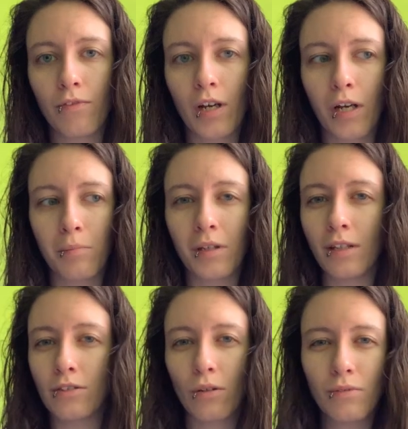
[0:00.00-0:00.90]
from the
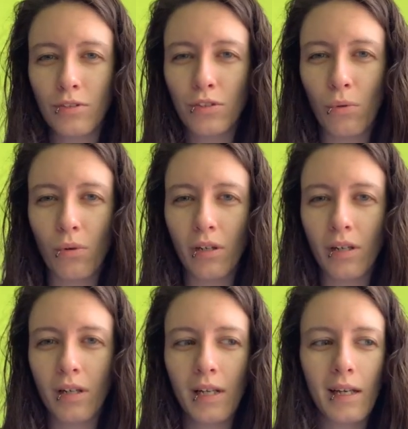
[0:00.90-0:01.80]
consultant
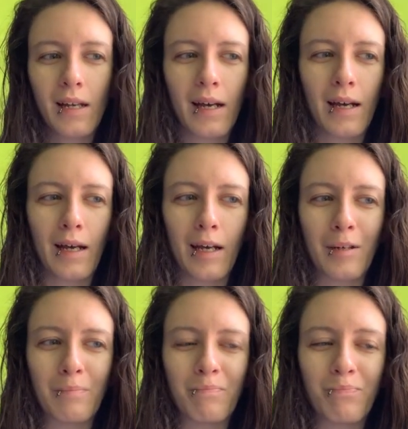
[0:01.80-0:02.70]
store.
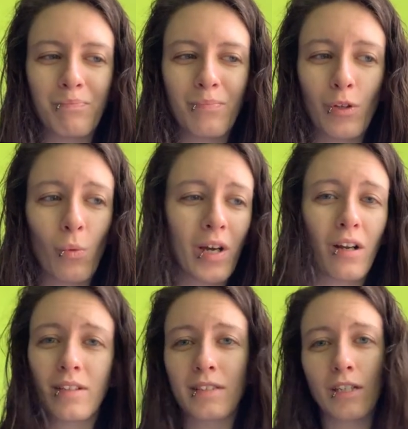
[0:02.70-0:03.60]
Quite
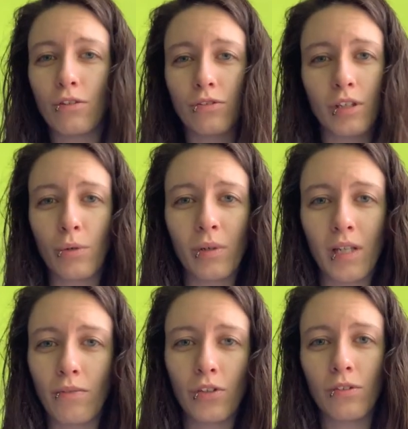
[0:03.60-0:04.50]
honestly, usually you
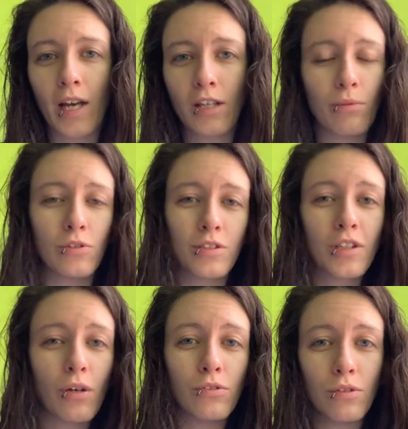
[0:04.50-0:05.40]
wouldn't even do that. You would just
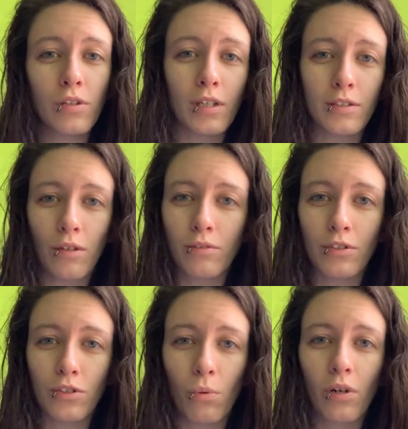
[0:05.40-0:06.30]
go to the consultant
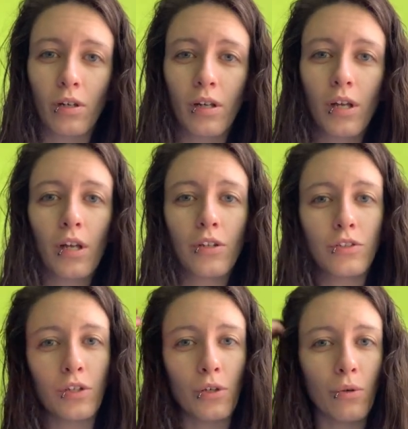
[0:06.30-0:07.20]
store
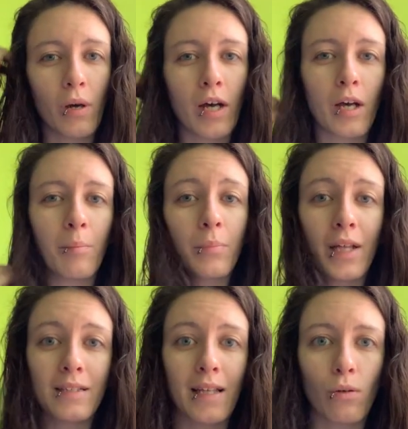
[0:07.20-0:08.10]
to
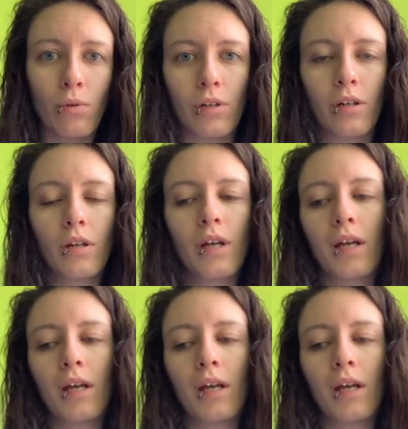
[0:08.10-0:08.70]
place that order.